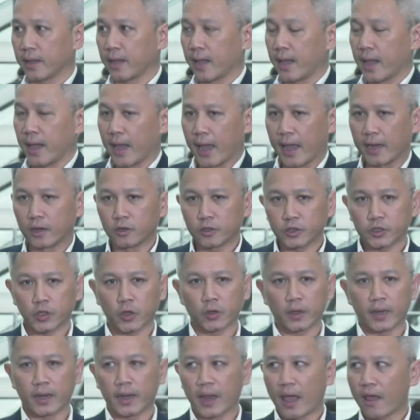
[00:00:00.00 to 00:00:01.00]
and also
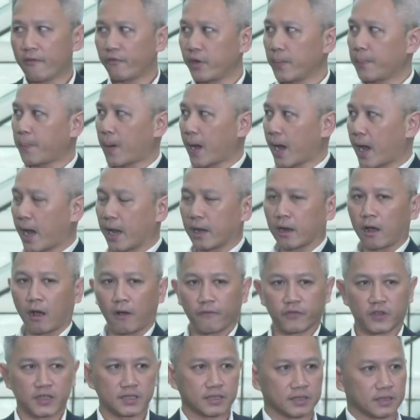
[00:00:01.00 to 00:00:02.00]
in every part
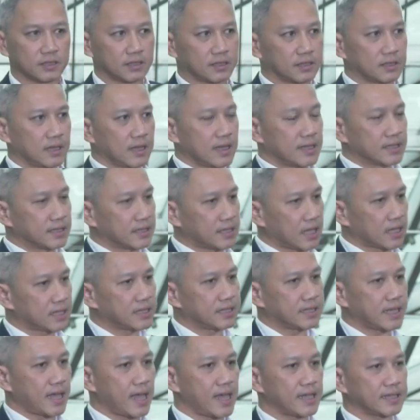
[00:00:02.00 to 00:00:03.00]
of the
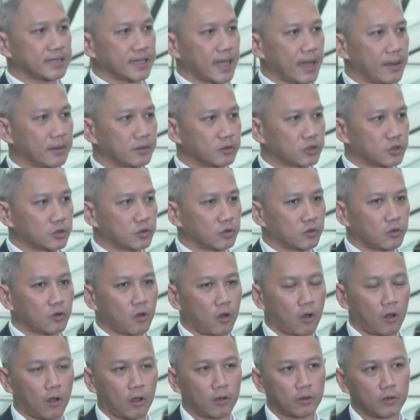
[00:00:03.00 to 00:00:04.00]
success and
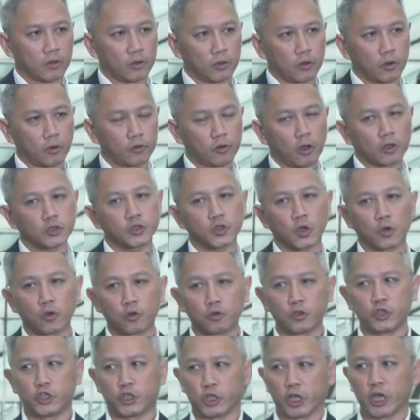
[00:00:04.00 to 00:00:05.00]
so-called not so
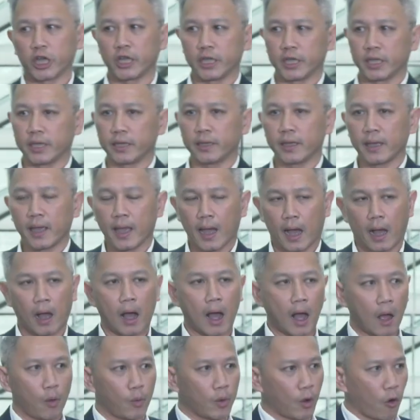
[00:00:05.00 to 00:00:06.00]
good journey,
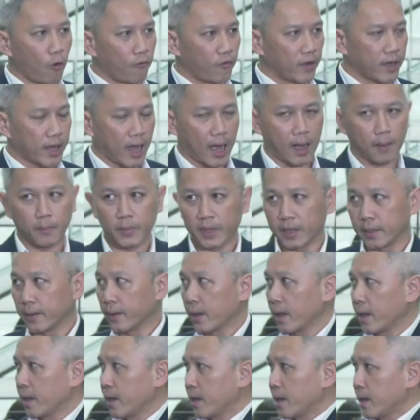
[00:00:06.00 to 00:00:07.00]
how we overcome it.
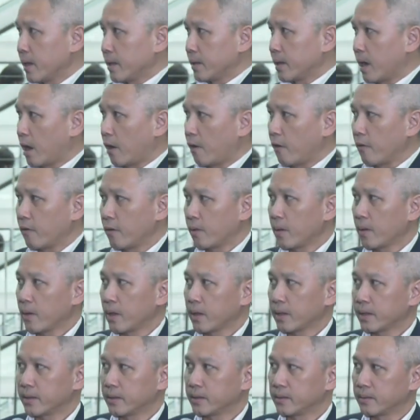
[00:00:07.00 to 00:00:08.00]
Now,
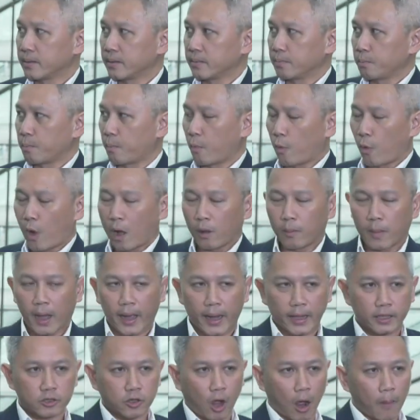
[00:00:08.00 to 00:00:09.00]
while
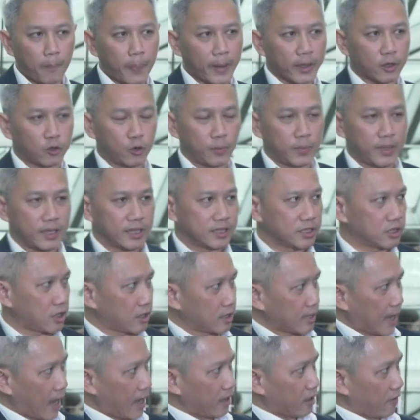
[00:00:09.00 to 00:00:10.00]
my topic could be
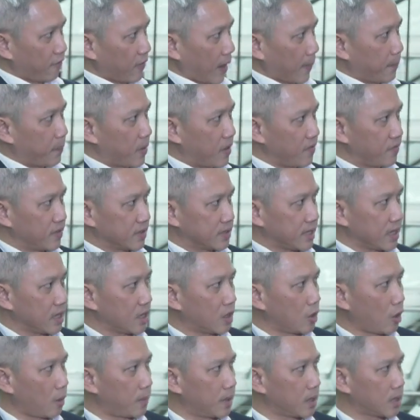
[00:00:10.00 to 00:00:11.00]
kind of like pivoting
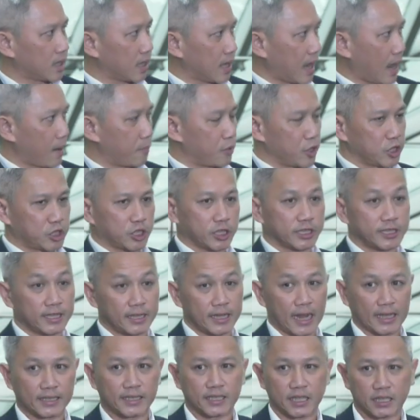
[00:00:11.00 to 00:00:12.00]
global collaborations
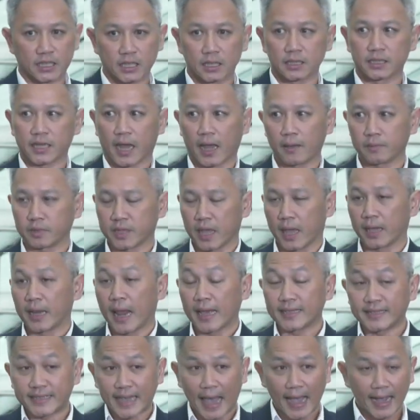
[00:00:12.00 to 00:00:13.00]
in uncertain times, and
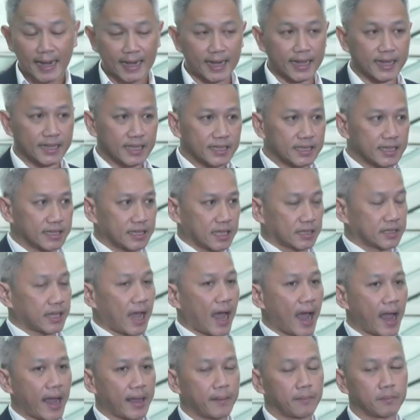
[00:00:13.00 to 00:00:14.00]
exactly this is the
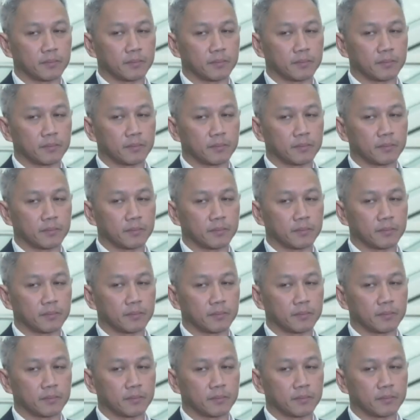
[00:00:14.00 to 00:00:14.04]
time